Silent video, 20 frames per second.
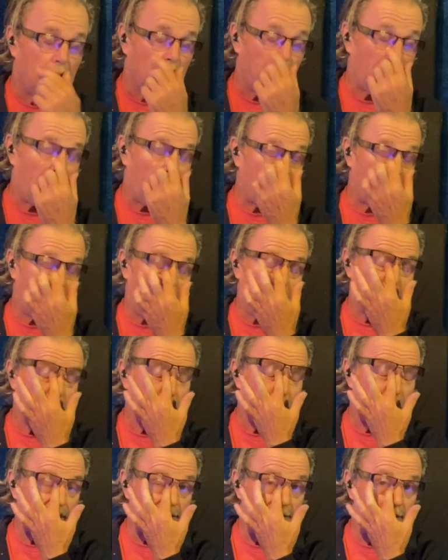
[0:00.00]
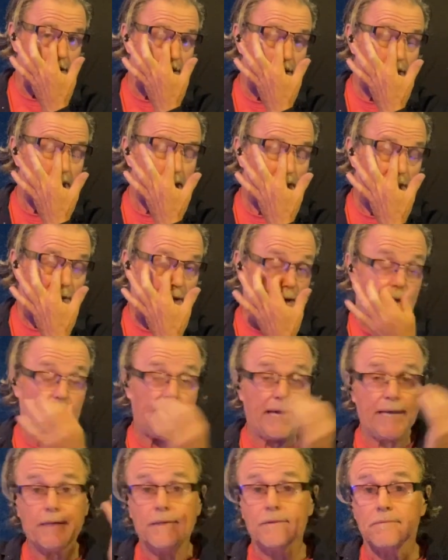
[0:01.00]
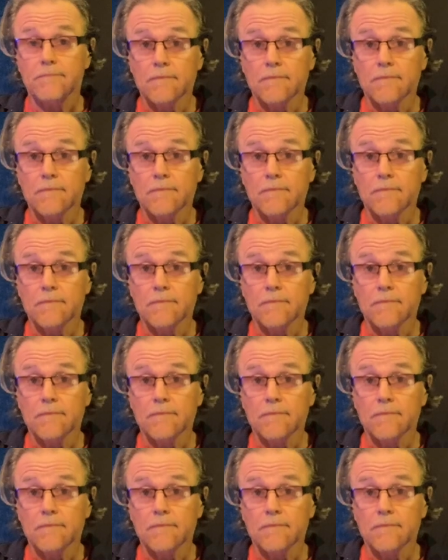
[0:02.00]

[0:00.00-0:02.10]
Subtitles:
but I was basically playing